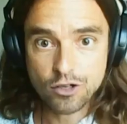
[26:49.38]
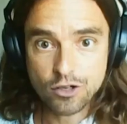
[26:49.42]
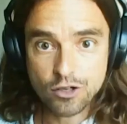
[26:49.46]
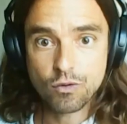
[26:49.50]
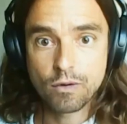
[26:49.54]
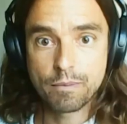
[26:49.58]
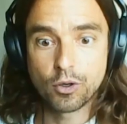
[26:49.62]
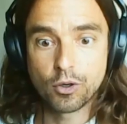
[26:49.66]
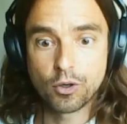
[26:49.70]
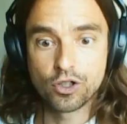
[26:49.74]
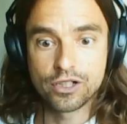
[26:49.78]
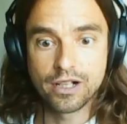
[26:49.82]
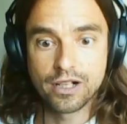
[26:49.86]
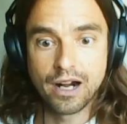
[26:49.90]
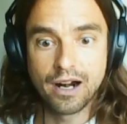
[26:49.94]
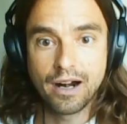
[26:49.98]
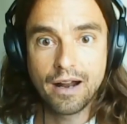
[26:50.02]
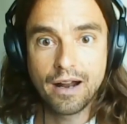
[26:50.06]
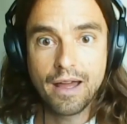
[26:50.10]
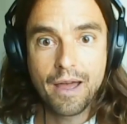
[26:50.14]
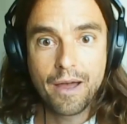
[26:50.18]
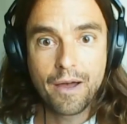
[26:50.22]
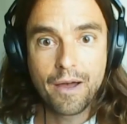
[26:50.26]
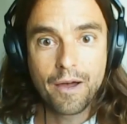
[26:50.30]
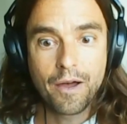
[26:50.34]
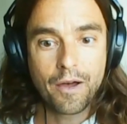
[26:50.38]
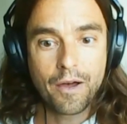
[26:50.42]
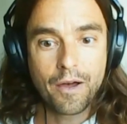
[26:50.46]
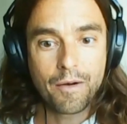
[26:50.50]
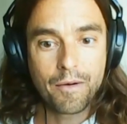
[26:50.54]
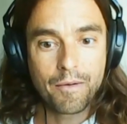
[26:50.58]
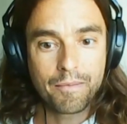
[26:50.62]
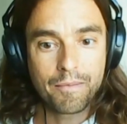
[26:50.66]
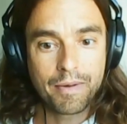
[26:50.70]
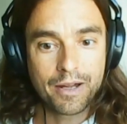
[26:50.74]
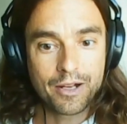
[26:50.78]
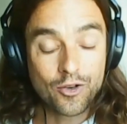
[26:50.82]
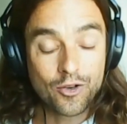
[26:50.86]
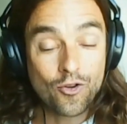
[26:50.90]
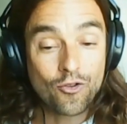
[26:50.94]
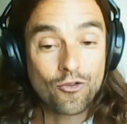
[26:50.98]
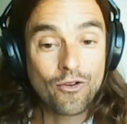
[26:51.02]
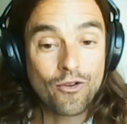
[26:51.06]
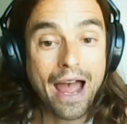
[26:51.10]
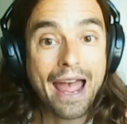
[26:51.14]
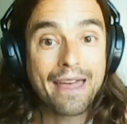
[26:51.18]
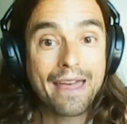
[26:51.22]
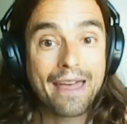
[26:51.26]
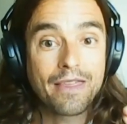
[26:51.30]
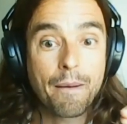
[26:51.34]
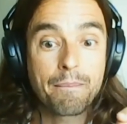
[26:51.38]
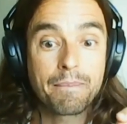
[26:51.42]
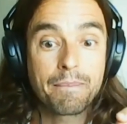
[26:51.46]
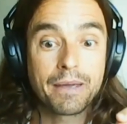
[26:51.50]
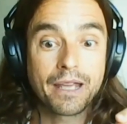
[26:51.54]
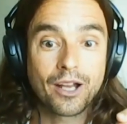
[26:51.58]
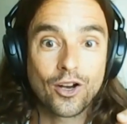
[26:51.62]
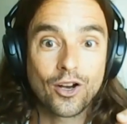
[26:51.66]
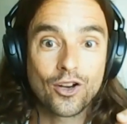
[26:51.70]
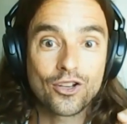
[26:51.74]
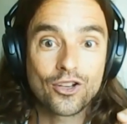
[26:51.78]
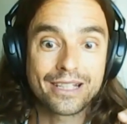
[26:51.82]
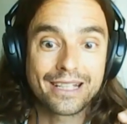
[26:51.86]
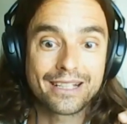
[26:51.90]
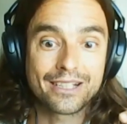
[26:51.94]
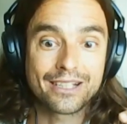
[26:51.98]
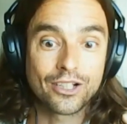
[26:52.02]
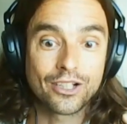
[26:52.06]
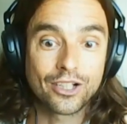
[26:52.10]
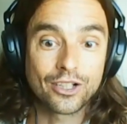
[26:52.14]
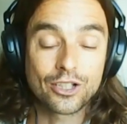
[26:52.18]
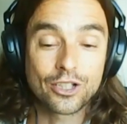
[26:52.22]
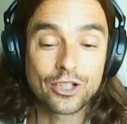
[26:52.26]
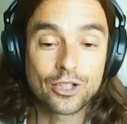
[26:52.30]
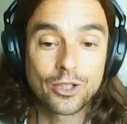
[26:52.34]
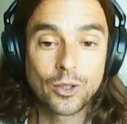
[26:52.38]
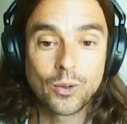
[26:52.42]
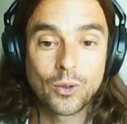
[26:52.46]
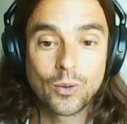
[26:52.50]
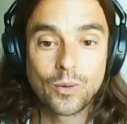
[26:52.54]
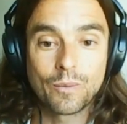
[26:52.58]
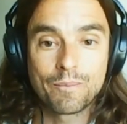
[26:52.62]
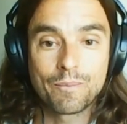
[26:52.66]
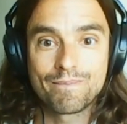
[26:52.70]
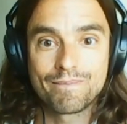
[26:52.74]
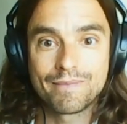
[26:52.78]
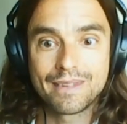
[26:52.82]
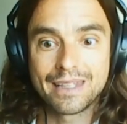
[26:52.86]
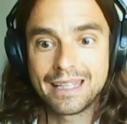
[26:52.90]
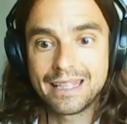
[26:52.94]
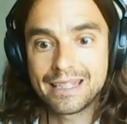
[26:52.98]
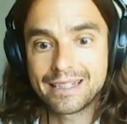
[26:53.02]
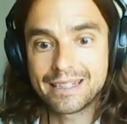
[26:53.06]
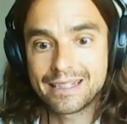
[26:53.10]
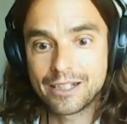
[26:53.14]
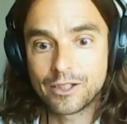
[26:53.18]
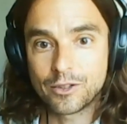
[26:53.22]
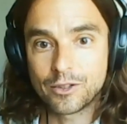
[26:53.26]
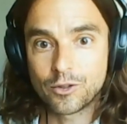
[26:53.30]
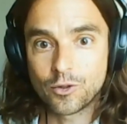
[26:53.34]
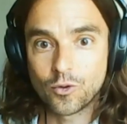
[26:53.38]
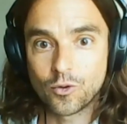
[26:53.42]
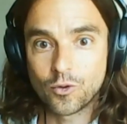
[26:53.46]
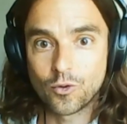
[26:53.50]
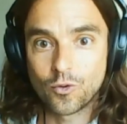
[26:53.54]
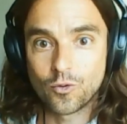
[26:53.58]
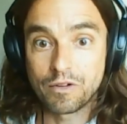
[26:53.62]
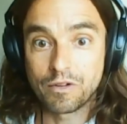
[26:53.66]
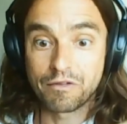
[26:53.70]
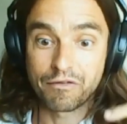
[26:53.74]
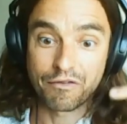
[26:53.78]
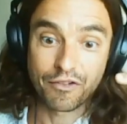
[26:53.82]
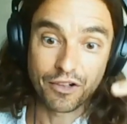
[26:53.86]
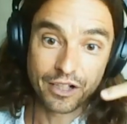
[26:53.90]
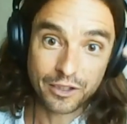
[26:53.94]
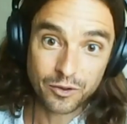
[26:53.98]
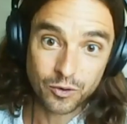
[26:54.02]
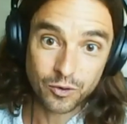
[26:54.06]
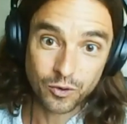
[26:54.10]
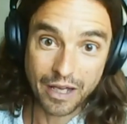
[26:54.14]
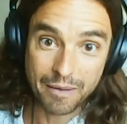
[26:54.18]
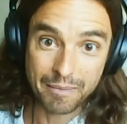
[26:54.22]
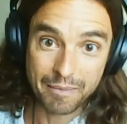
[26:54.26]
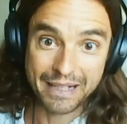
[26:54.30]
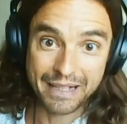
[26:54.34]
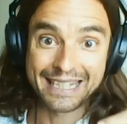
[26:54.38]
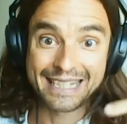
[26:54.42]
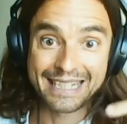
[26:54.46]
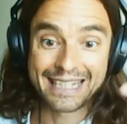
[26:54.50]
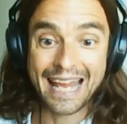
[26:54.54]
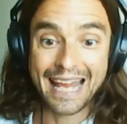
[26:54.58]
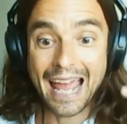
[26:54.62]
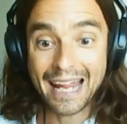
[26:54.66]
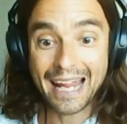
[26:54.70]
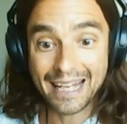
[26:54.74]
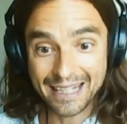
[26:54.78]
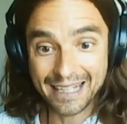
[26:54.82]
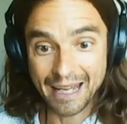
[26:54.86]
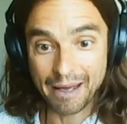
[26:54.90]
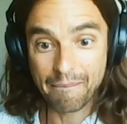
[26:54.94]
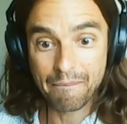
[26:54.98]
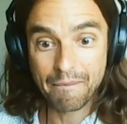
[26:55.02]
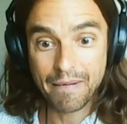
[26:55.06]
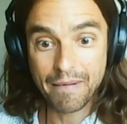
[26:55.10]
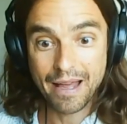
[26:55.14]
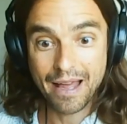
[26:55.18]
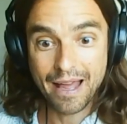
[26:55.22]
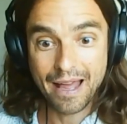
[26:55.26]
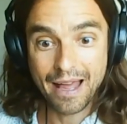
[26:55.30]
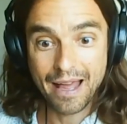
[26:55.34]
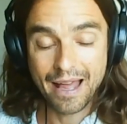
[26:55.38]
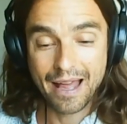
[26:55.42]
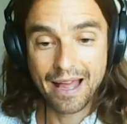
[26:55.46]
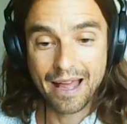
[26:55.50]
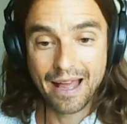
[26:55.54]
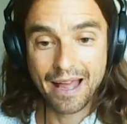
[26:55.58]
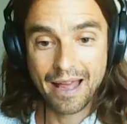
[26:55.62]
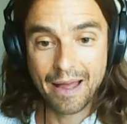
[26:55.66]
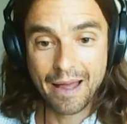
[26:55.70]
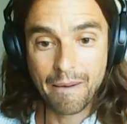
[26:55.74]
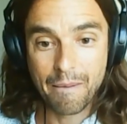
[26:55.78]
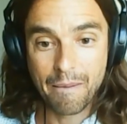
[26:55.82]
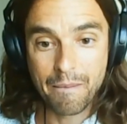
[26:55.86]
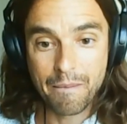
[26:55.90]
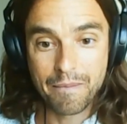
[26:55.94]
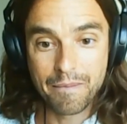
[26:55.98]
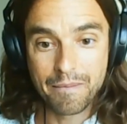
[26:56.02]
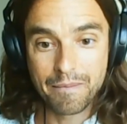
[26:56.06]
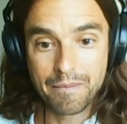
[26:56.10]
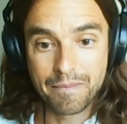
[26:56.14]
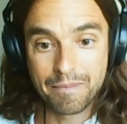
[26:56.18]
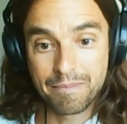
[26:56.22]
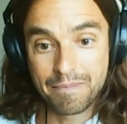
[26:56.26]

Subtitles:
case reports are. But you're right that because it's not so easy to refer to them and cite them, and